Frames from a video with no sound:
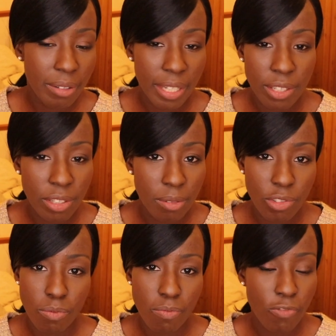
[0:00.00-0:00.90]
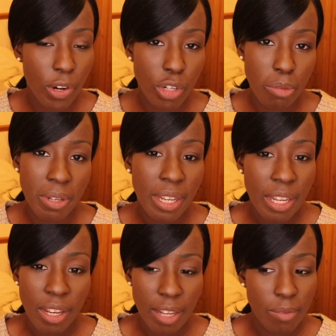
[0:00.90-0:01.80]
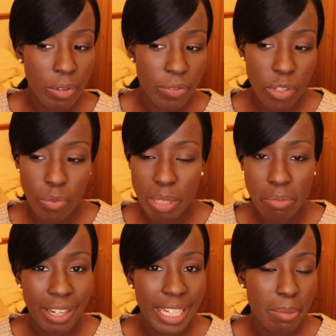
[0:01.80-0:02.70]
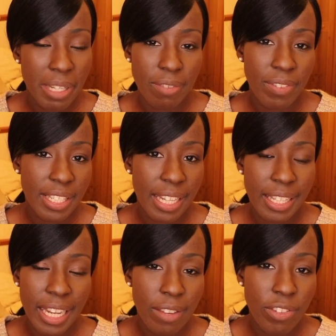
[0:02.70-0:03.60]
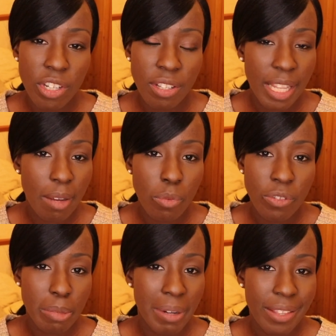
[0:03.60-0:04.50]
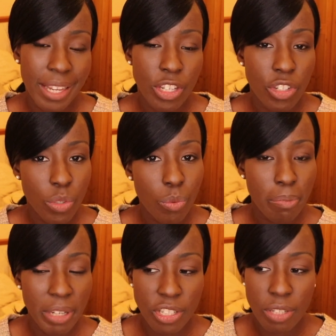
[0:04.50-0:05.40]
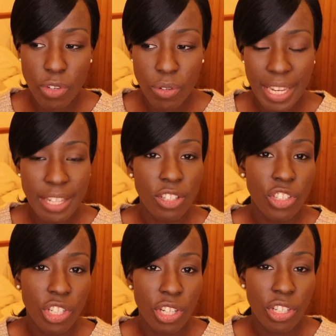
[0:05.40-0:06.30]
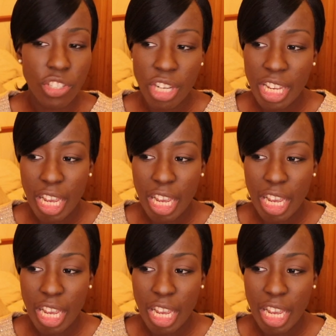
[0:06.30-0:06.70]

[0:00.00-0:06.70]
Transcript: in your robe and with you and the bridesmaids and things like that, if you're not that worried about that, you just want pictures of you in the church,